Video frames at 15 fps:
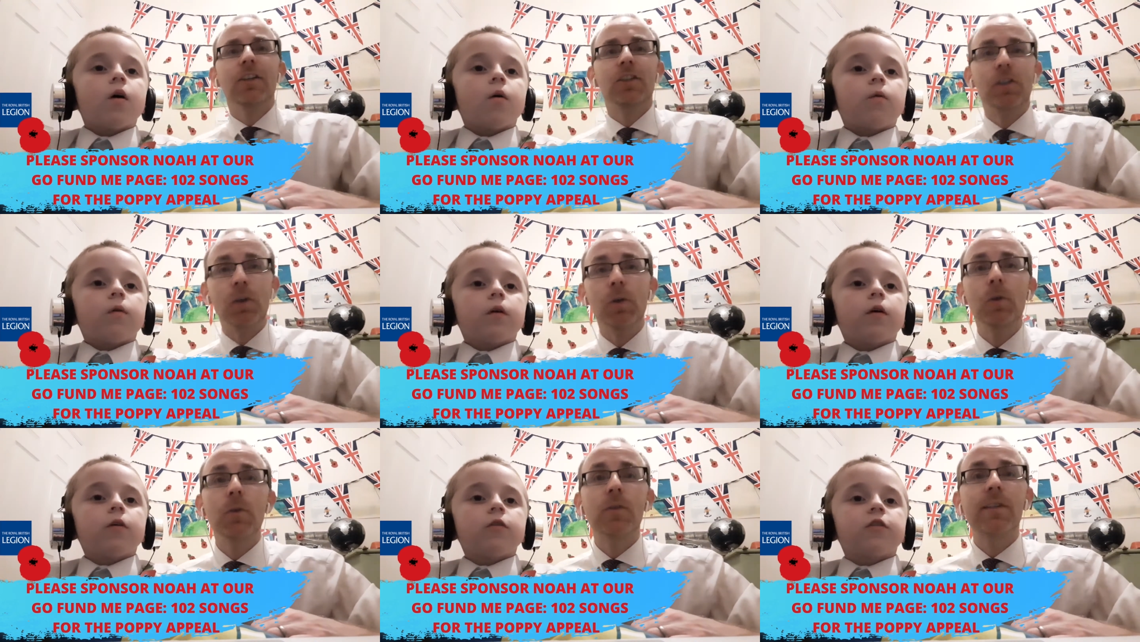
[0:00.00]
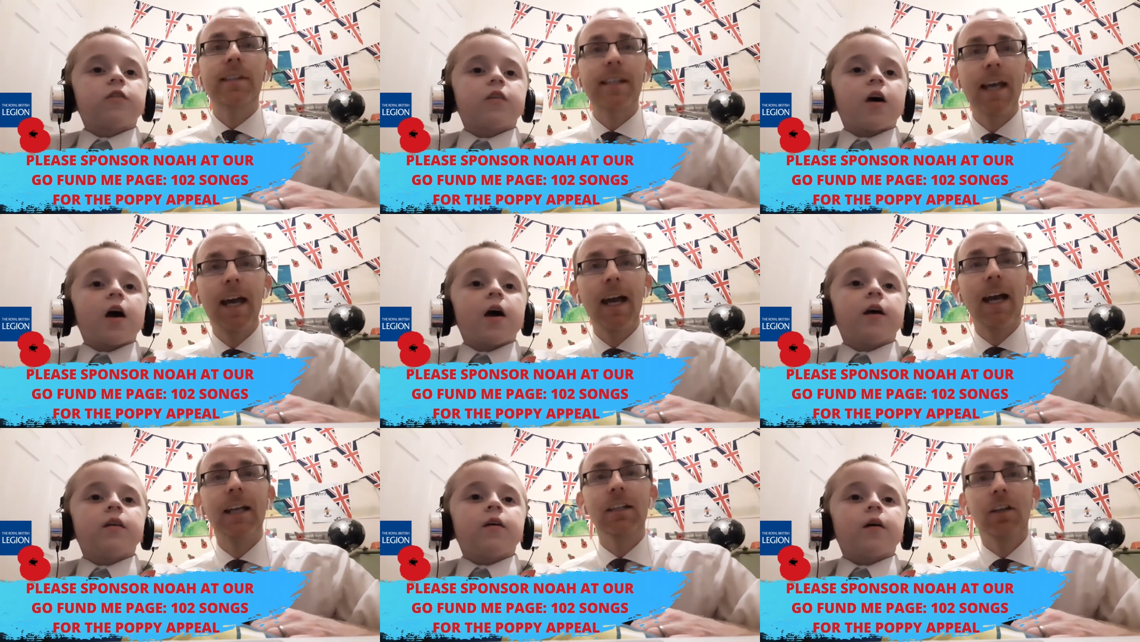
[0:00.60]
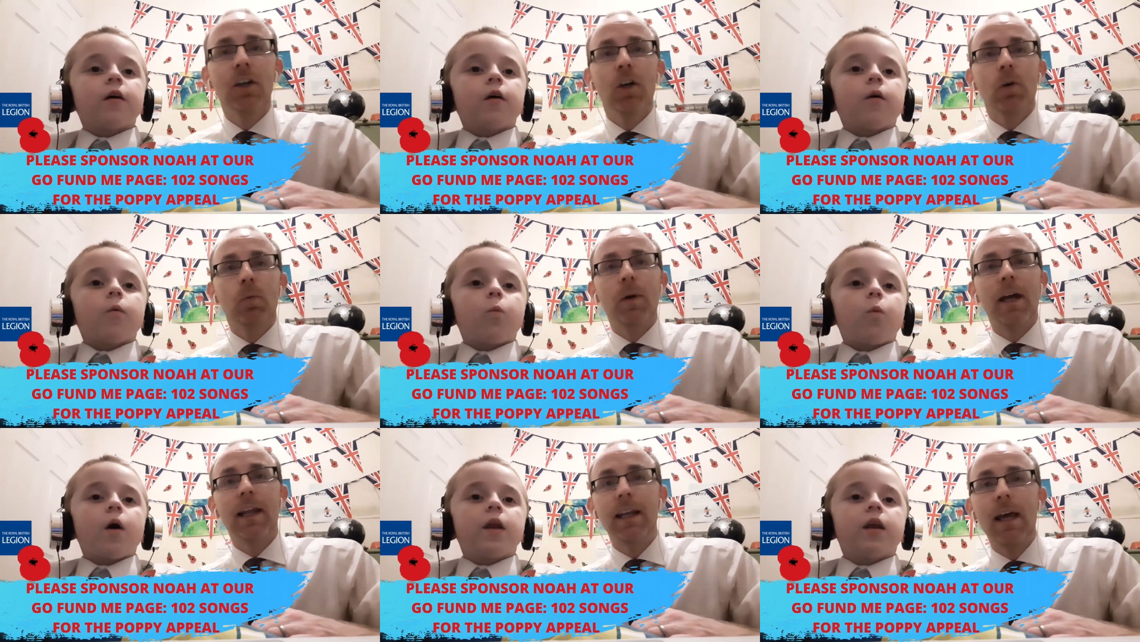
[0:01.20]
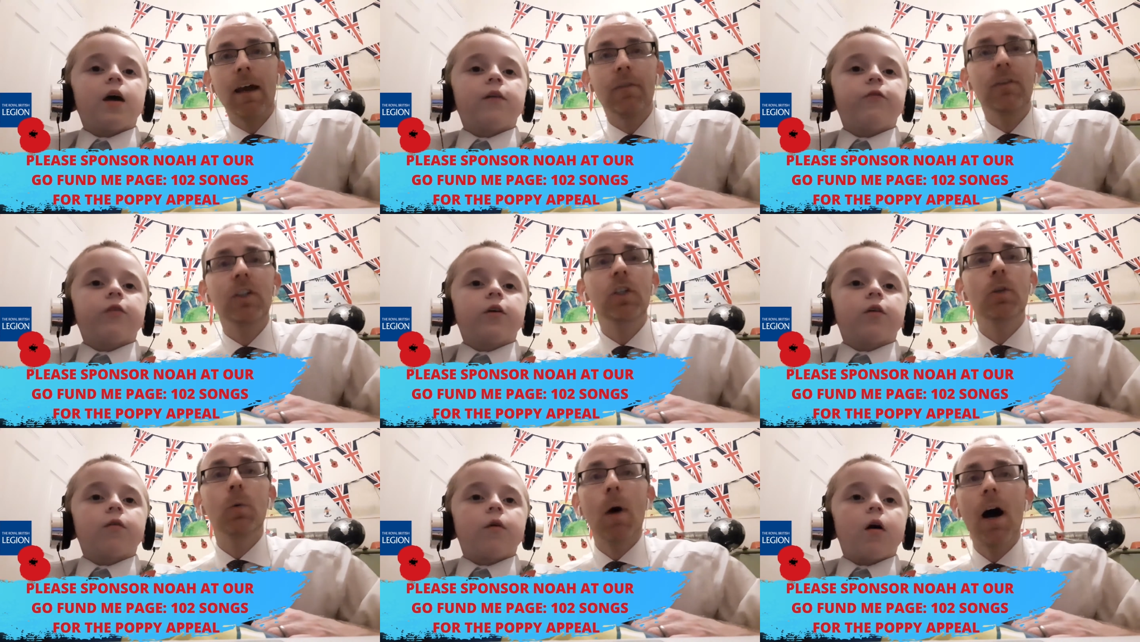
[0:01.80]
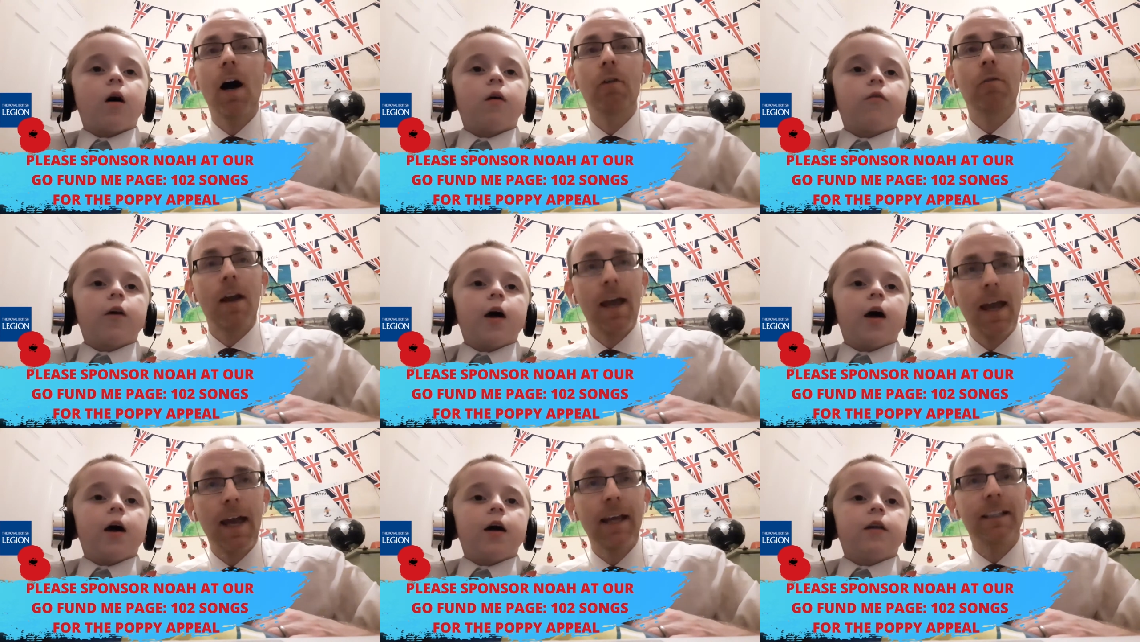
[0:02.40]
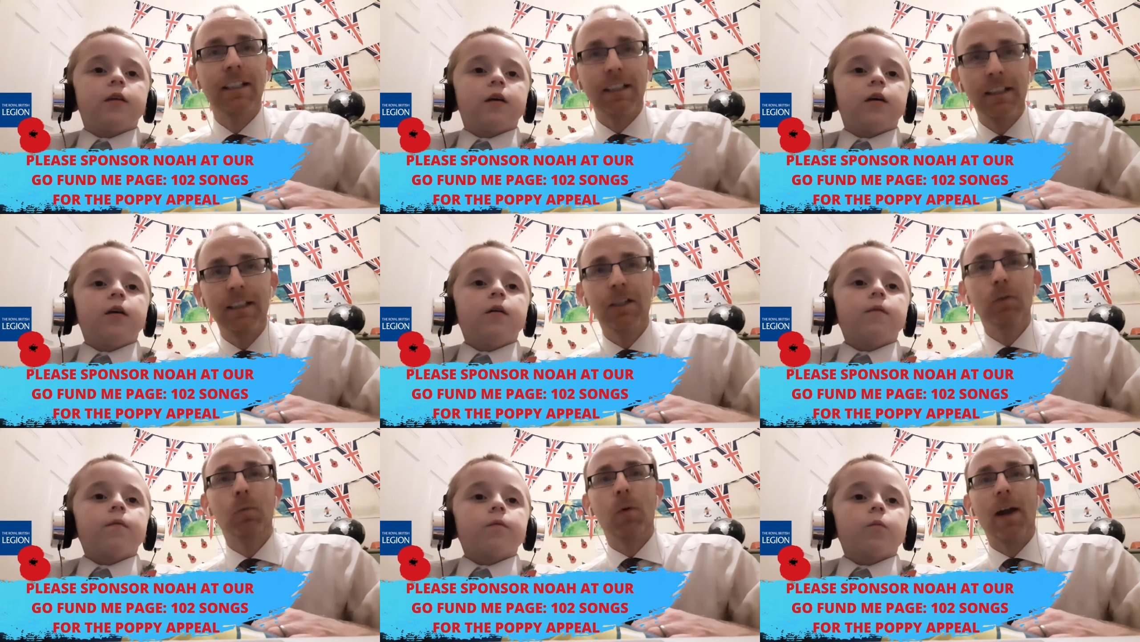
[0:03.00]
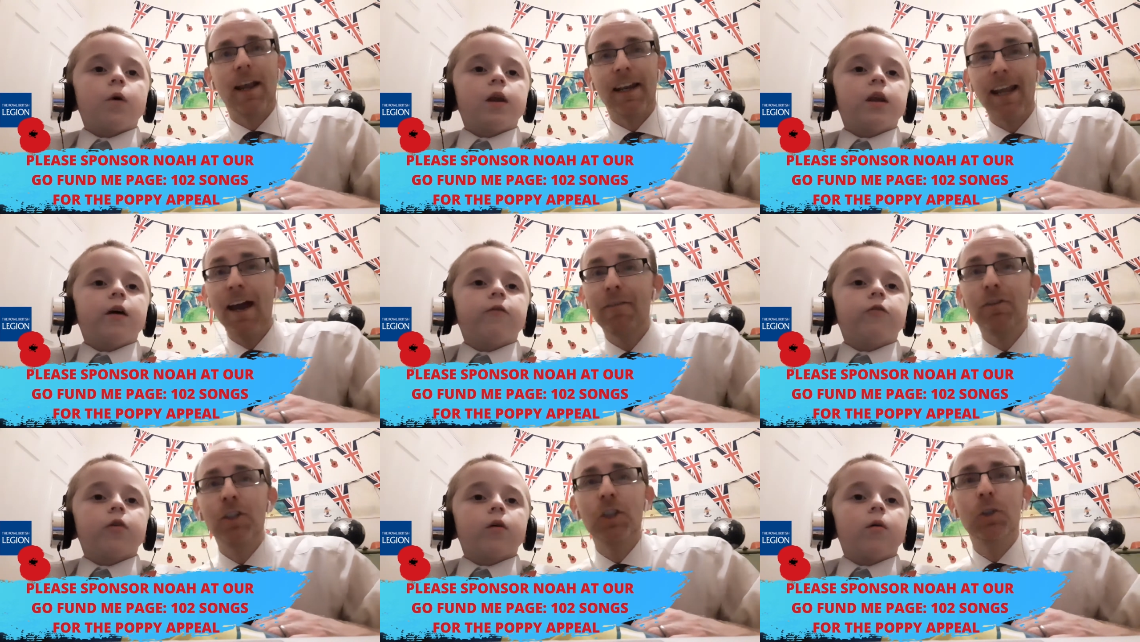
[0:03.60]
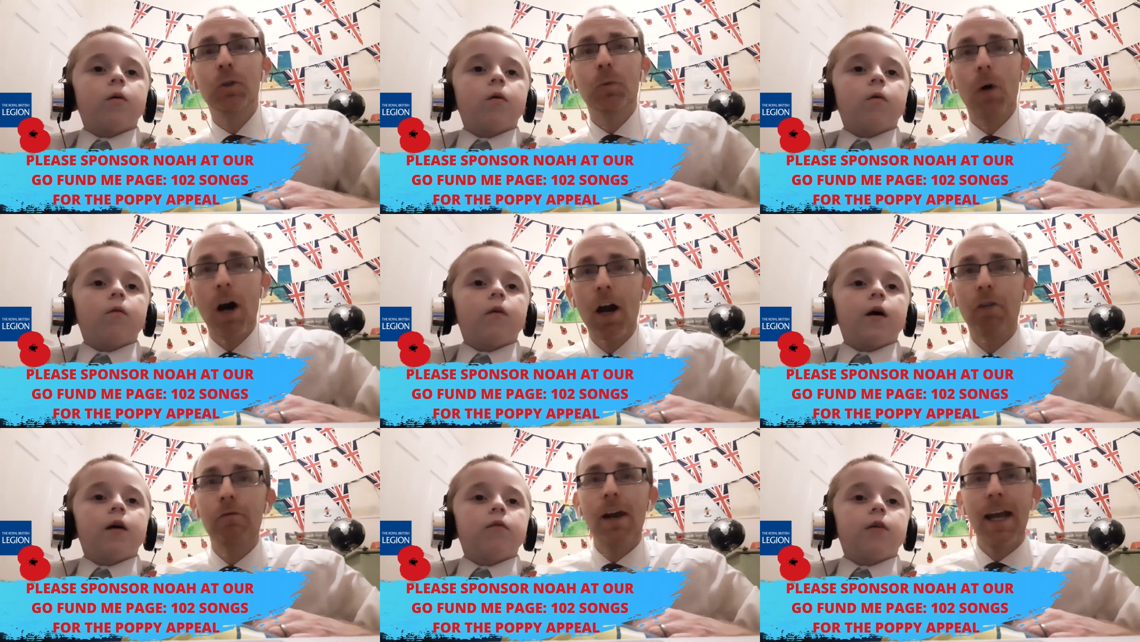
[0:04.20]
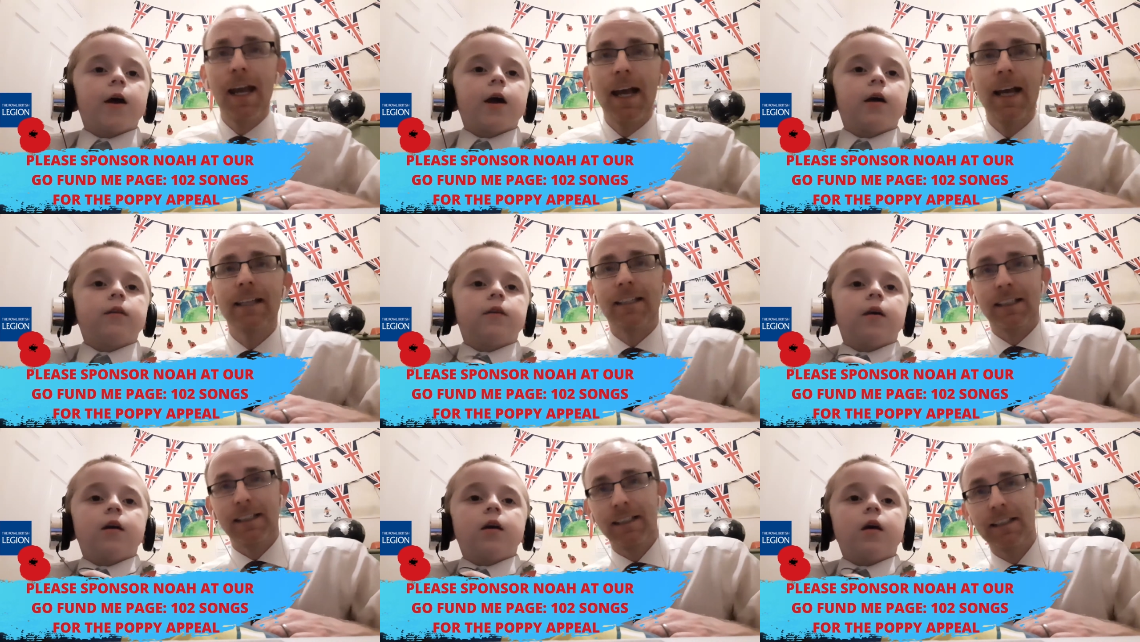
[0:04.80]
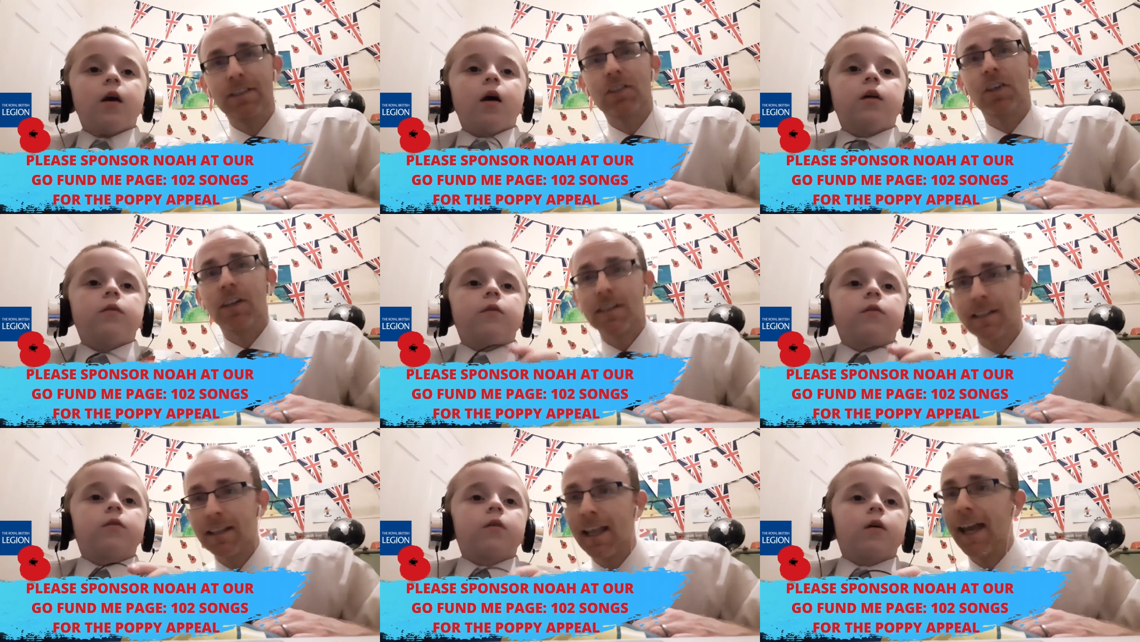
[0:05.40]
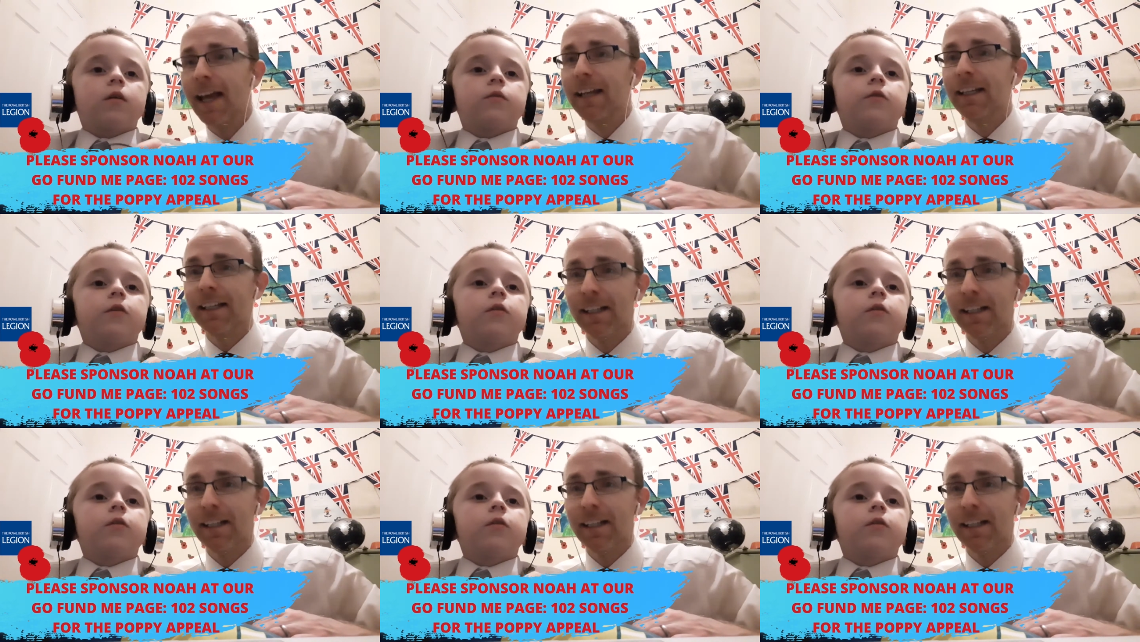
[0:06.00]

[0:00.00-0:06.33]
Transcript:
Speaker 1: You said whenever you are ready, whenever you are ready, just let it